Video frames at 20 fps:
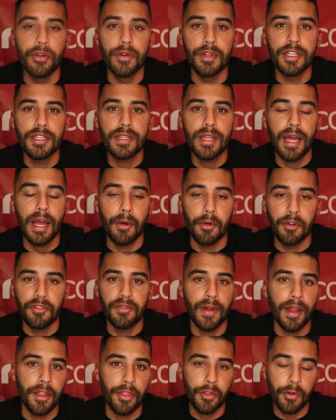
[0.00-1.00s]
do is I would
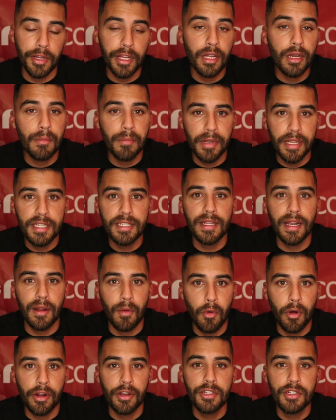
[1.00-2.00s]
find three companies that I
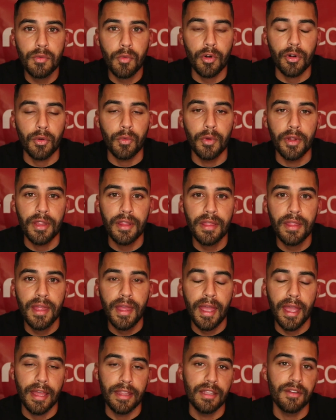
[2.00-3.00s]
wanted to work with
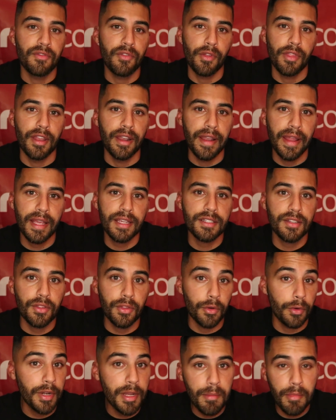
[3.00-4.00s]
and then for the next
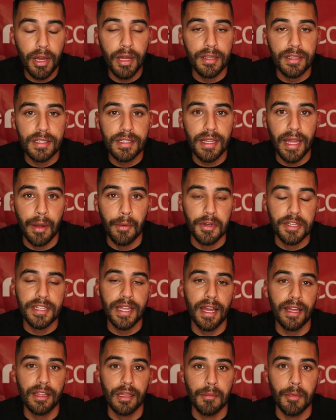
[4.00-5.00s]
three months, I would
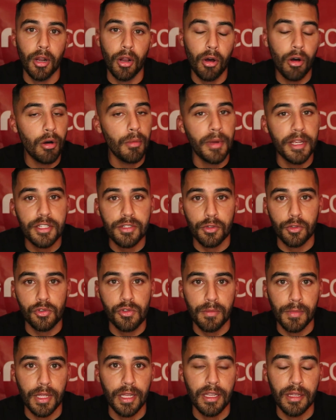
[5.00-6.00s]
tag them in all my
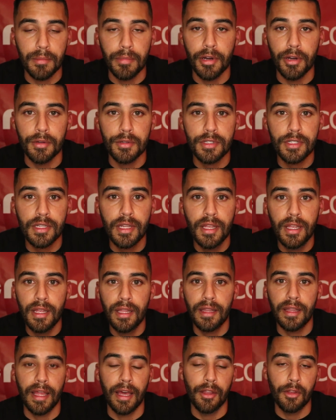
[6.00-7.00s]
social media posts.
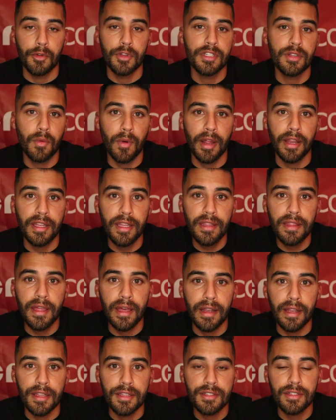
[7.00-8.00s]
Now, the reason why I did
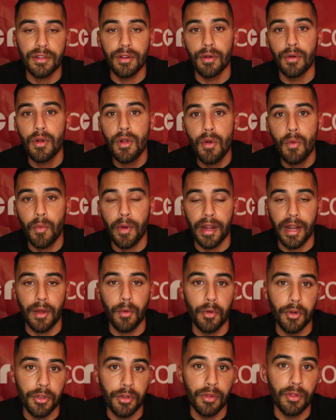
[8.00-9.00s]
that is so when I
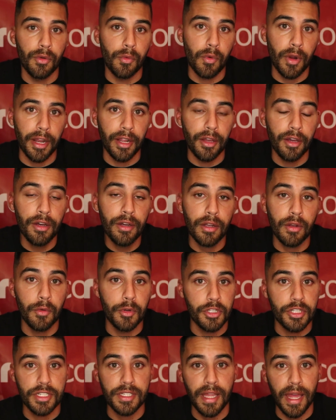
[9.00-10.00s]
would do the right hook,
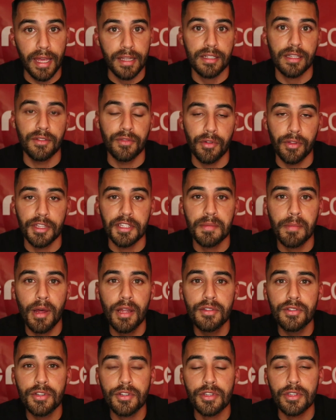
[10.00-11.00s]
which is asking for the
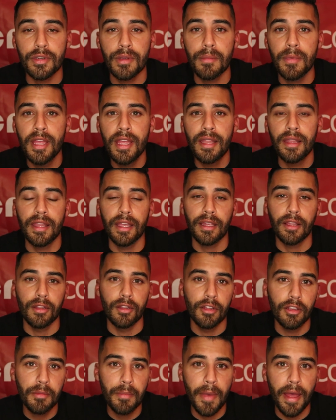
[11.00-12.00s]
sponsorship, they
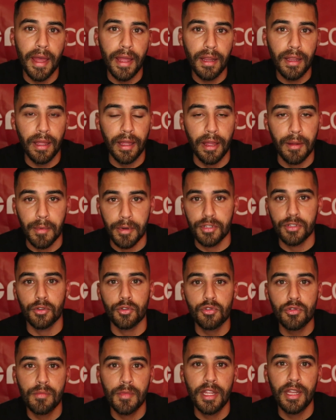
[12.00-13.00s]
can look back at my
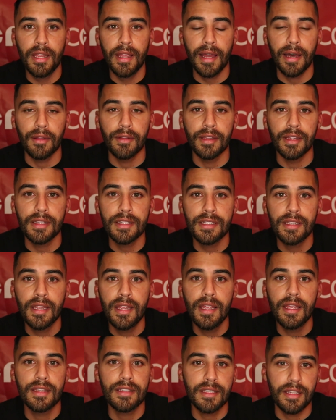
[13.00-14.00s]
social media outlets,
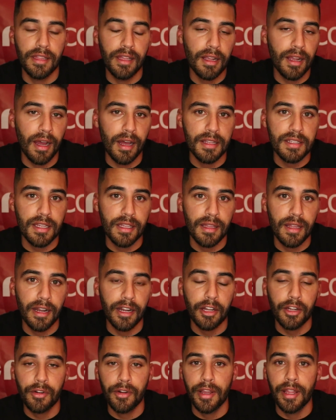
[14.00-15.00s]
see the content that
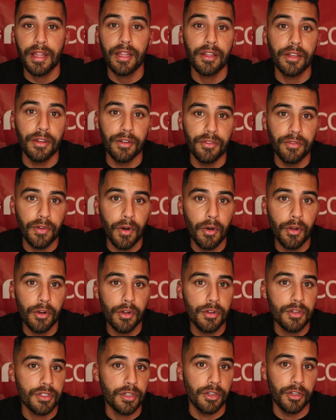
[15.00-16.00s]
I create, good
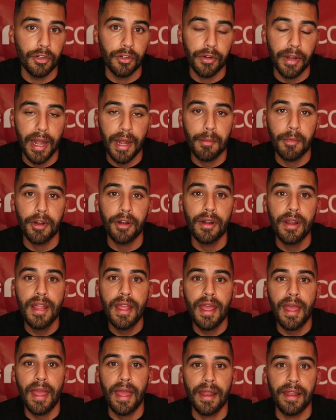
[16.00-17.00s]
photos, good grammar,
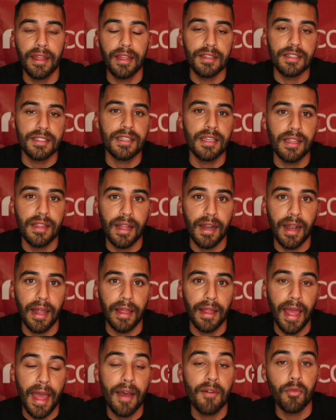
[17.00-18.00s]
and they can see that
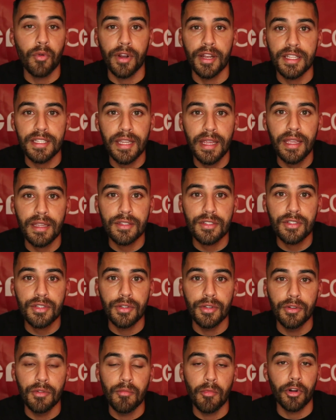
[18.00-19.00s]
I have what it takes
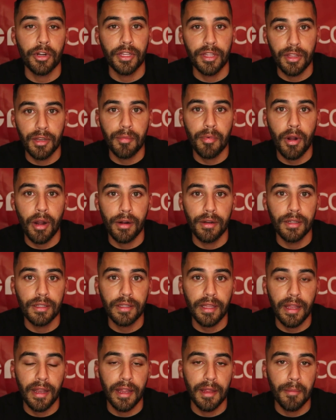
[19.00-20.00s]
to market their
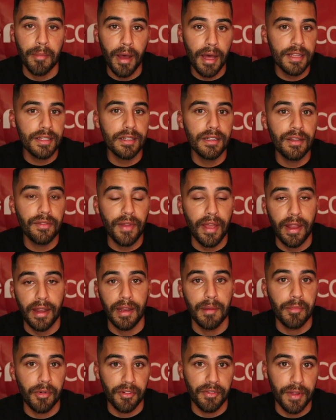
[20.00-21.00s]
product in a positive
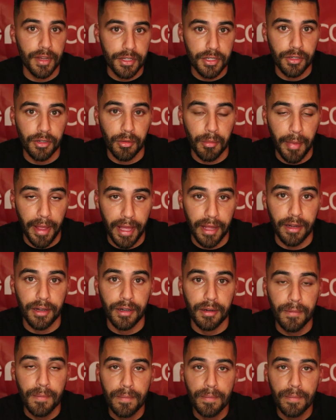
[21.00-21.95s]
and a professional manner.